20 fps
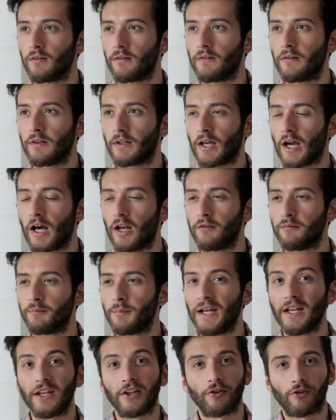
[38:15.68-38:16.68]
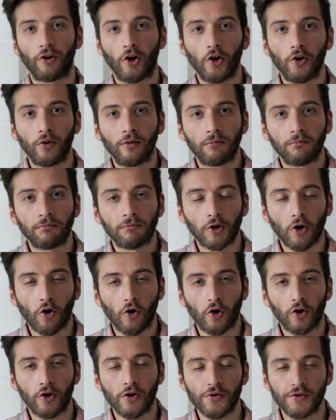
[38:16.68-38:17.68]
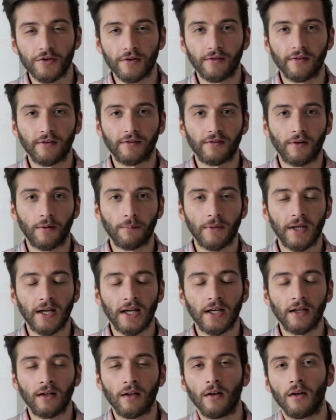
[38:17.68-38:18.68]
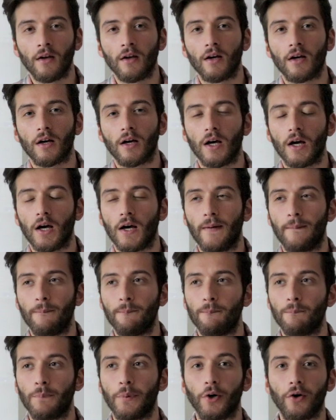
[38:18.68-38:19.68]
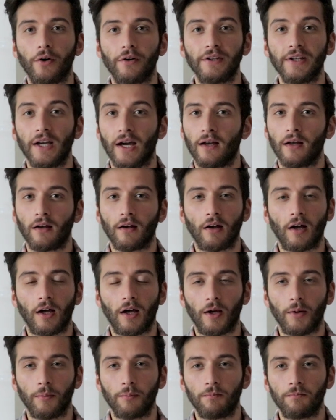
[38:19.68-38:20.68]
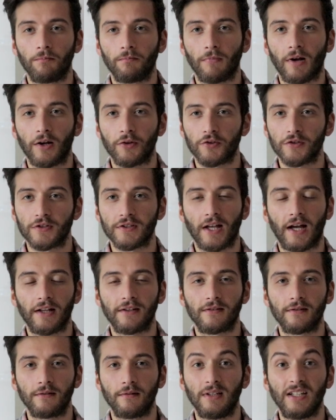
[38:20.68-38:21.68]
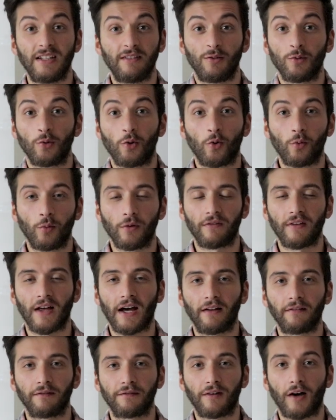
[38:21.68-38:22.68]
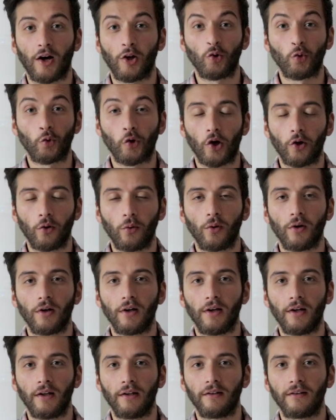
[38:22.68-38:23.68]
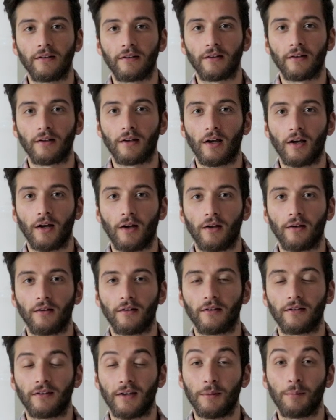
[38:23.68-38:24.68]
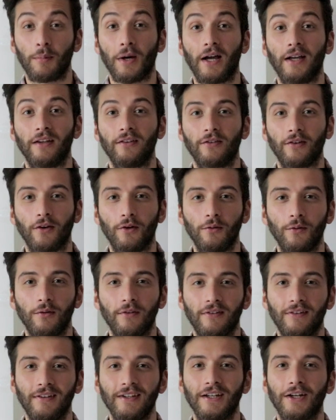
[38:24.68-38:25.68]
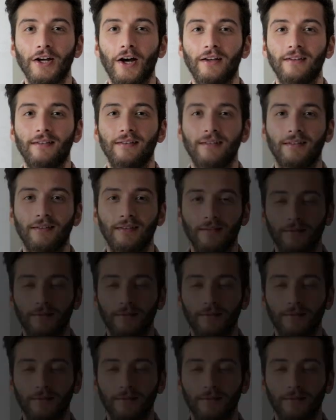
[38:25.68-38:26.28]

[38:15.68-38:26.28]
to kind of make your own conclusions from there. Um, but yeah, um, I'd just like to leave you all with that final note and uh, say bye. So see you guys.